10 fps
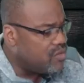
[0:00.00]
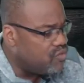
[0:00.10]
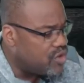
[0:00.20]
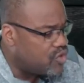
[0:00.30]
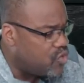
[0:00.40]

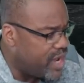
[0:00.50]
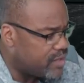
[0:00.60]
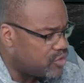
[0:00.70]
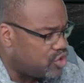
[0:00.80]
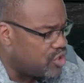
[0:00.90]
Real
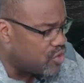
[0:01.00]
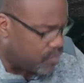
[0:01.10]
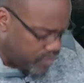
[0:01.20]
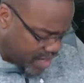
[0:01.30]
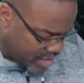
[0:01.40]
quick,
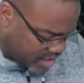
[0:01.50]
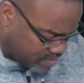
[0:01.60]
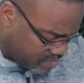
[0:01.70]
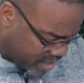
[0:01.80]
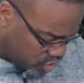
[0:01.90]
too, I
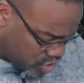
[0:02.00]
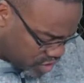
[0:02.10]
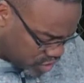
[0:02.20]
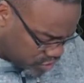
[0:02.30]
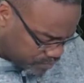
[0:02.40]
didn't mention this.